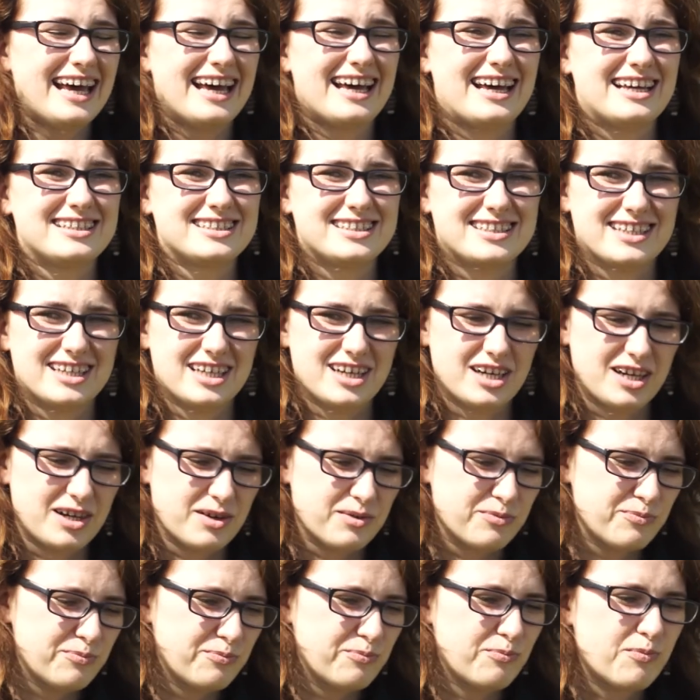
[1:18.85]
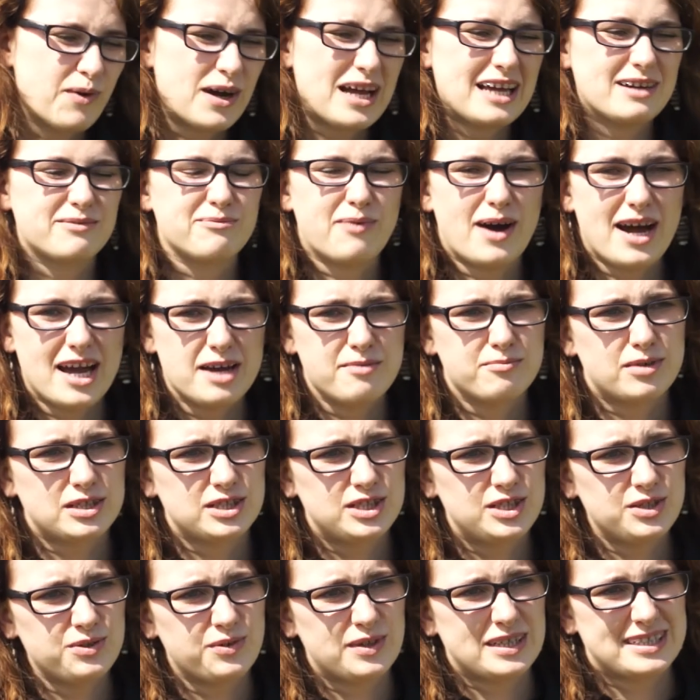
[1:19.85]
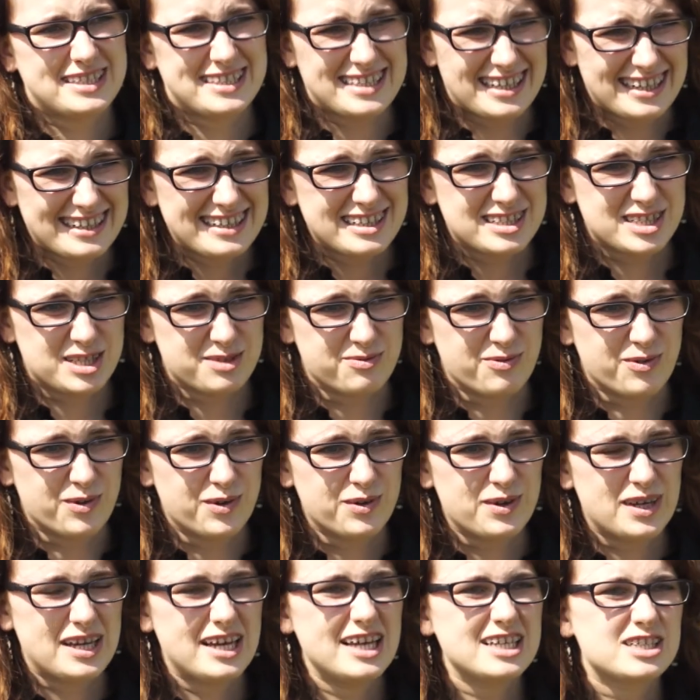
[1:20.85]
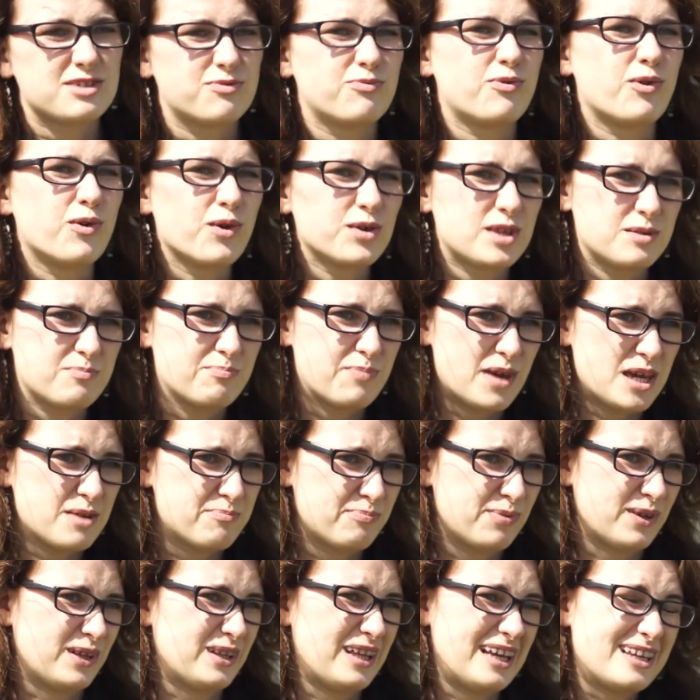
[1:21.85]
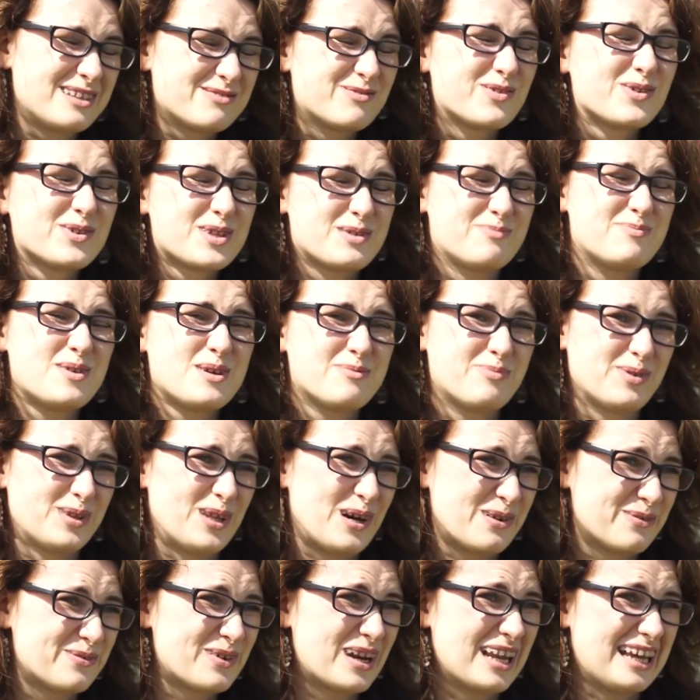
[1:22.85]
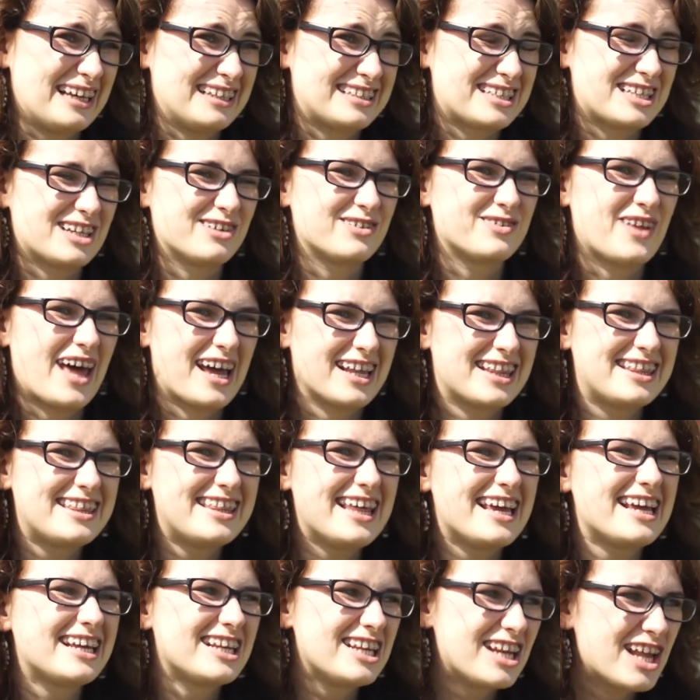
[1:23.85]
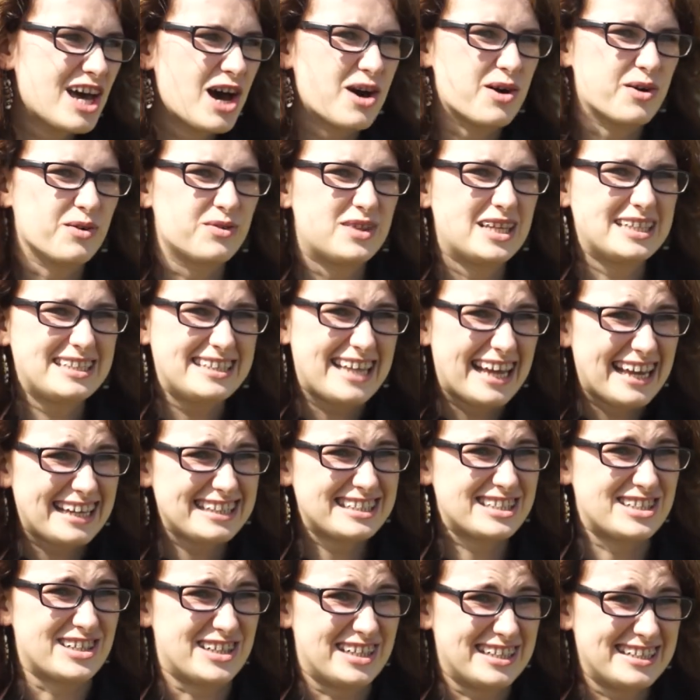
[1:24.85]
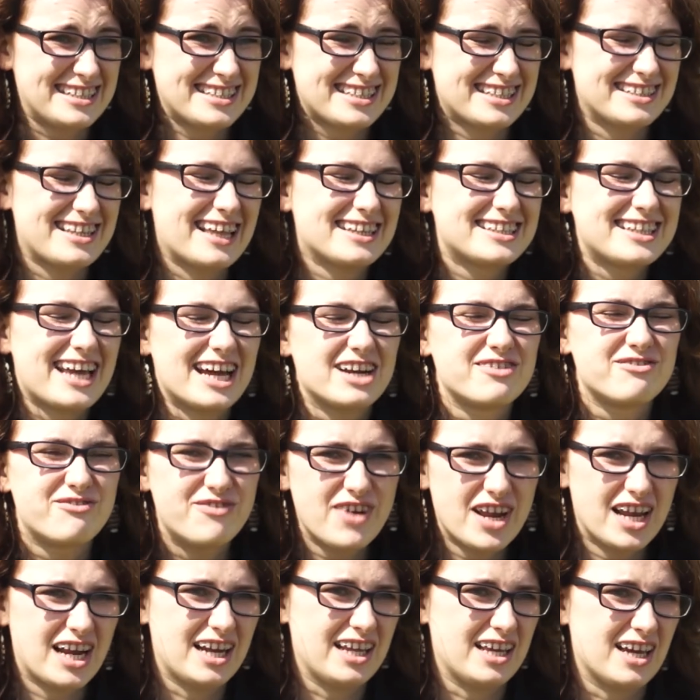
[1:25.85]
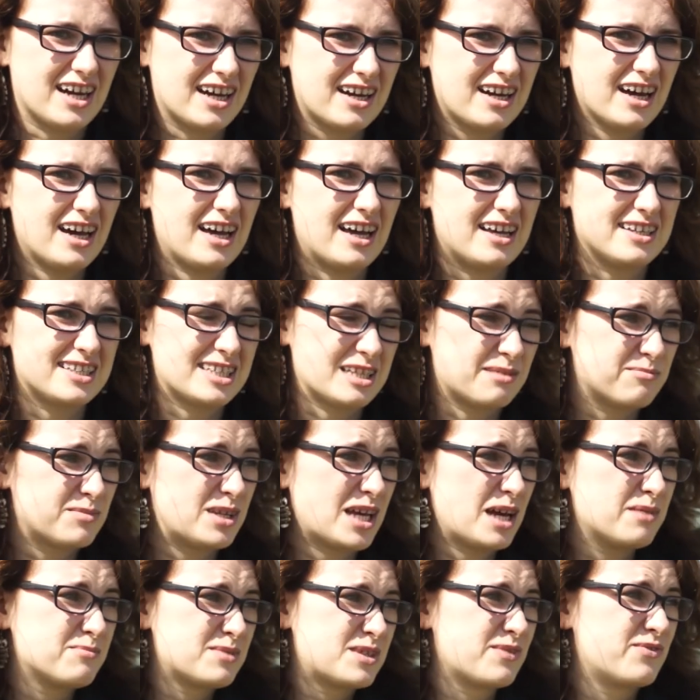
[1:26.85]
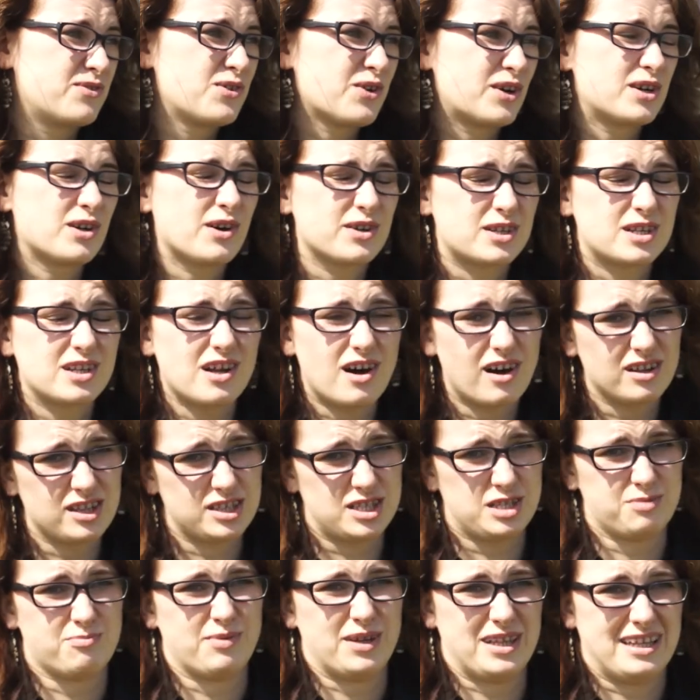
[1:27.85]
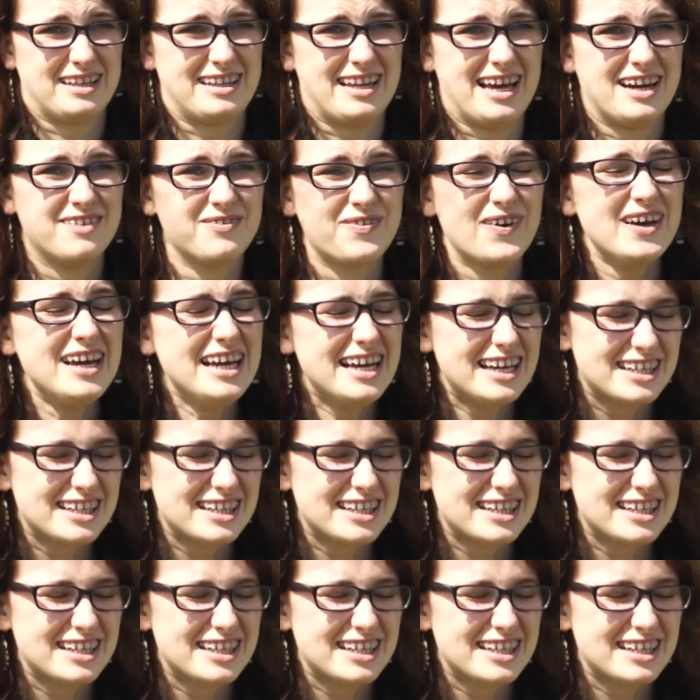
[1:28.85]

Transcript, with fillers: And uh, why, why am I doing science for is for the people and for the people only, so that they know the dangers that can really occur sometimes if you're not knowledgeable enough.